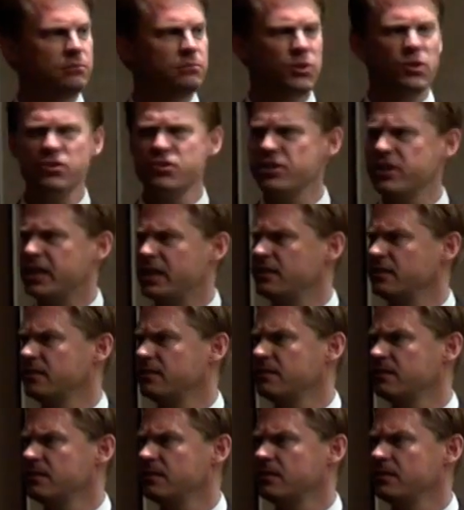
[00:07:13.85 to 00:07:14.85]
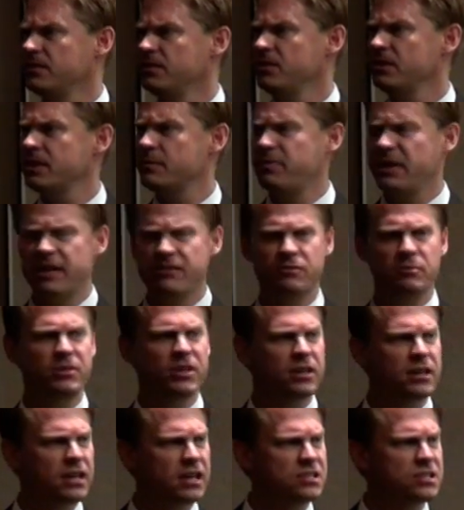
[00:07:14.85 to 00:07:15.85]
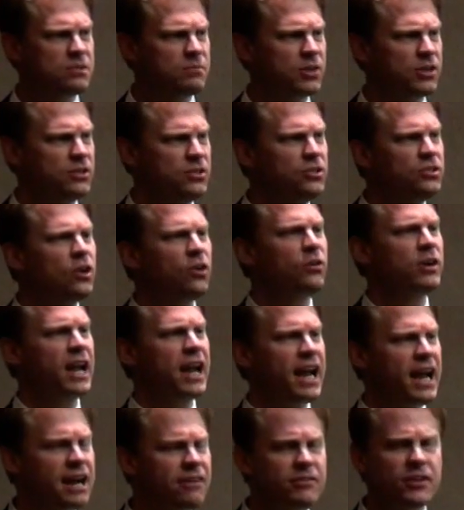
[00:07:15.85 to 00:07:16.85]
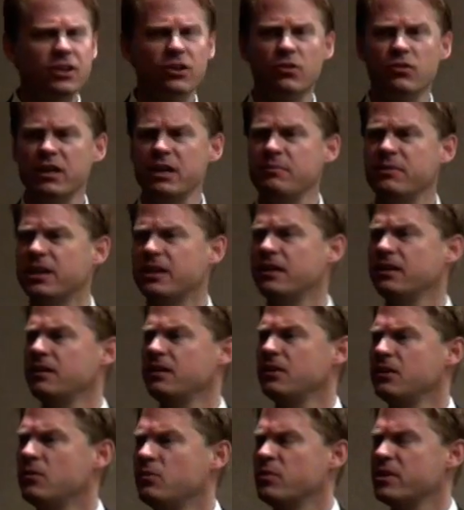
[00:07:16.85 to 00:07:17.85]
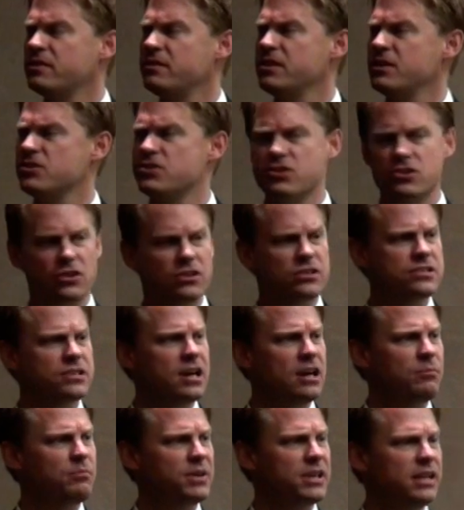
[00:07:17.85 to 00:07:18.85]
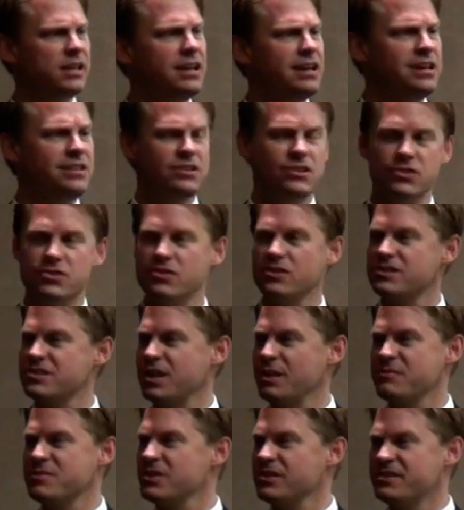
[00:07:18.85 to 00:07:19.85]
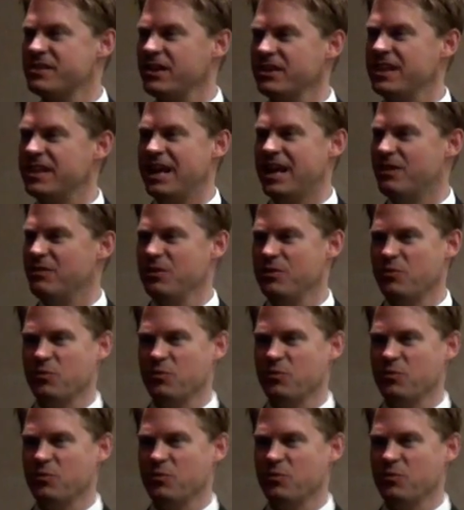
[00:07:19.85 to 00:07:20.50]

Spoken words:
Bullshit. You get paid from your customer. You don't have an agreement with the insurance company. The insurance company will tell you that.